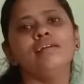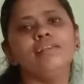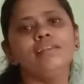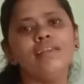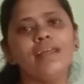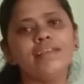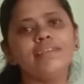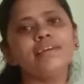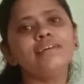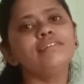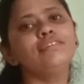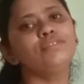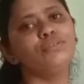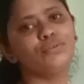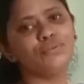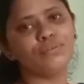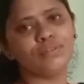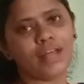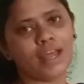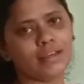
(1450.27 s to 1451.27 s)
Let us
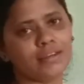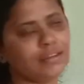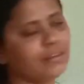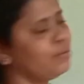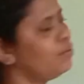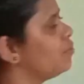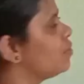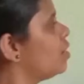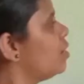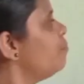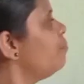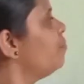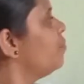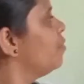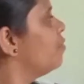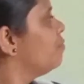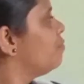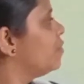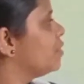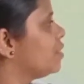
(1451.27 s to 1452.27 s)
do that.
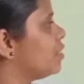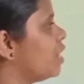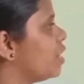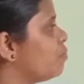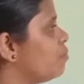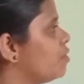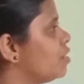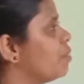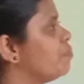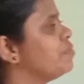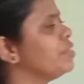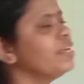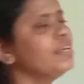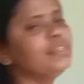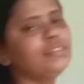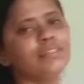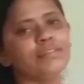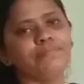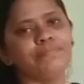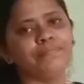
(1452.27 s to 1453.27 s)
Okay. First let me rub
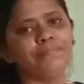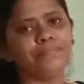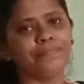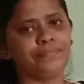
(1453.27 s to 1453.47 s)
this.